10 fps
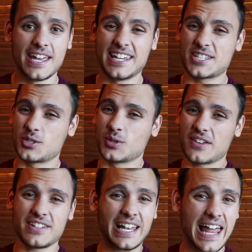is to
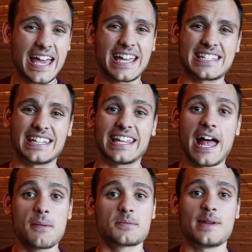give it a like as it
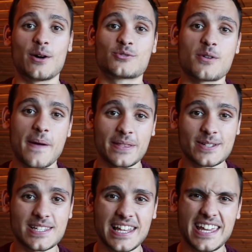helps me out
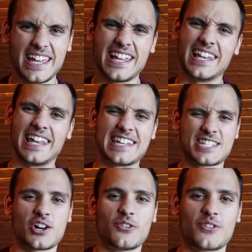tremendously,
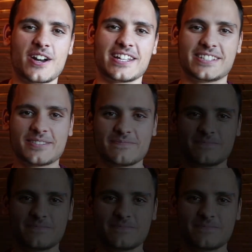let's go for it.